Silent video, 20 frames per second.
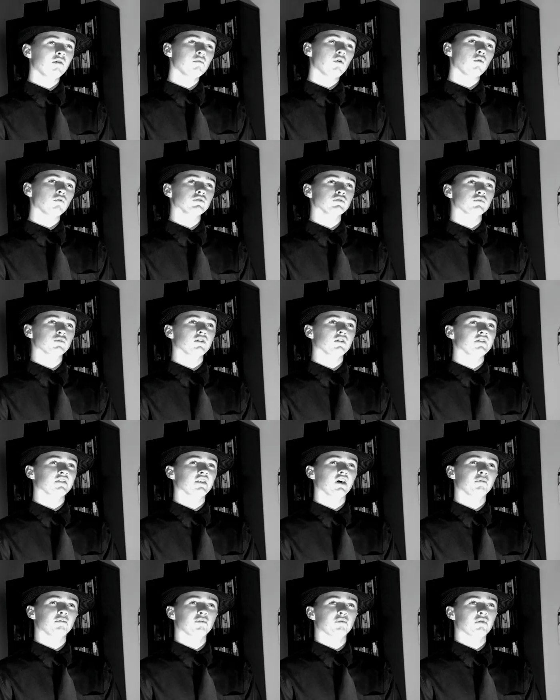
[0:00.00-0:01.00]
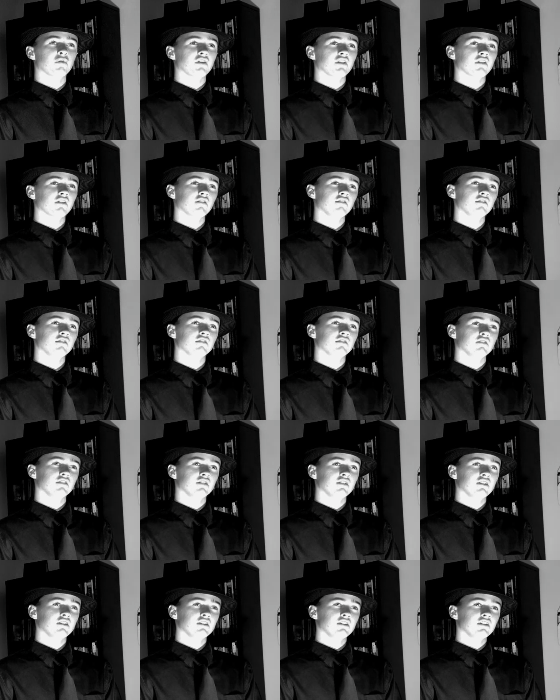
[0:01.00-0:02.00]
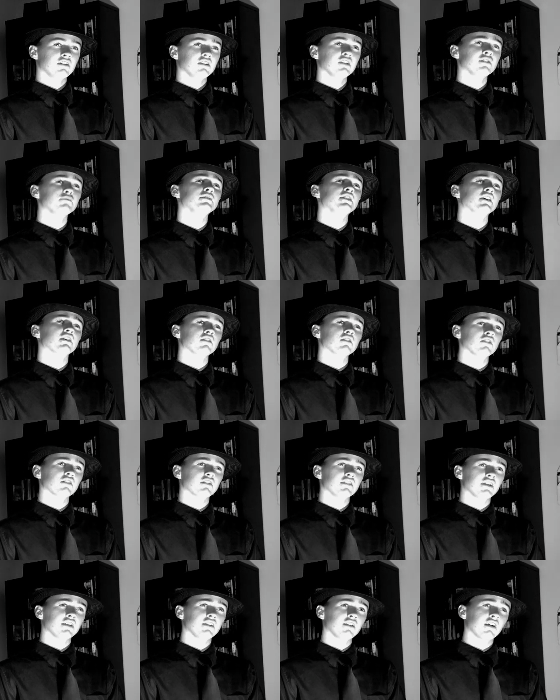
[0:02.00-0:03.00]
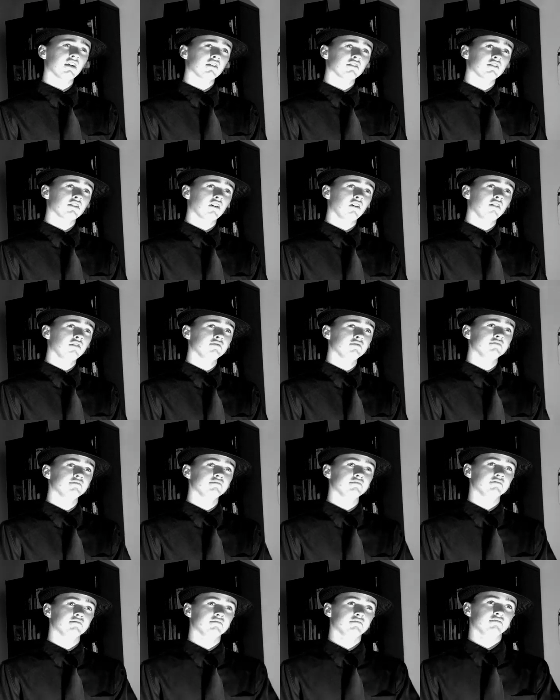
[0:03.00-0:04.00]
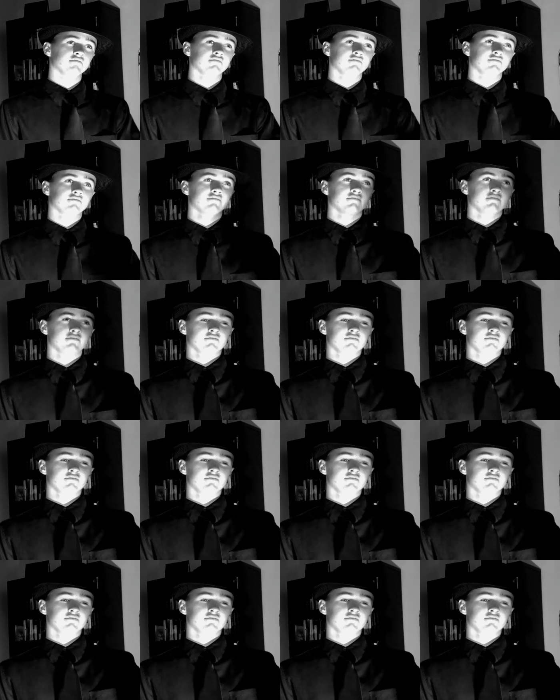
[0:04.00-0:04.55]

I'm always willing to help a pretty girl. Let me take a look at that letter, doll. Yeah,